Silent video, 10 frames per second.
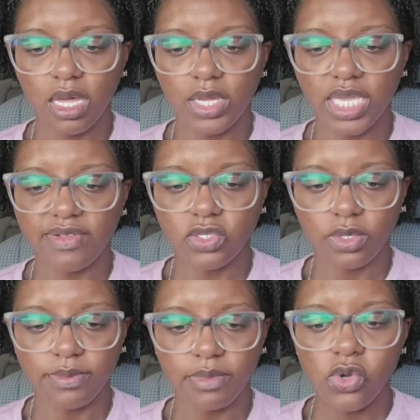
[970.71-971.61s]
I'll give it to
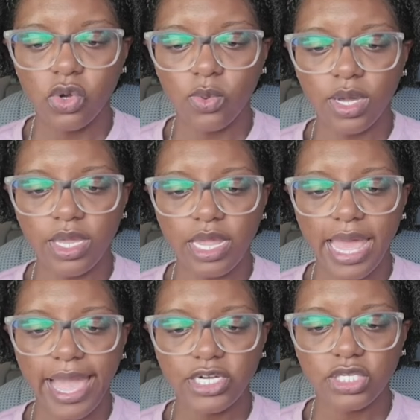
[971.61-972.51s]
them. Google One,
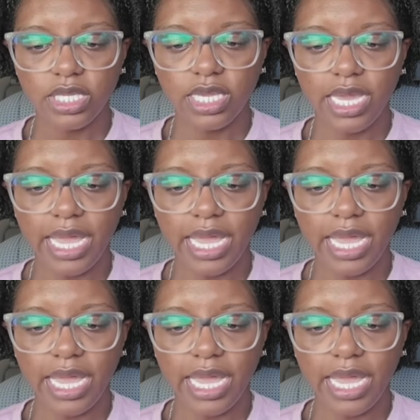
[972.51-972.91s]
actually,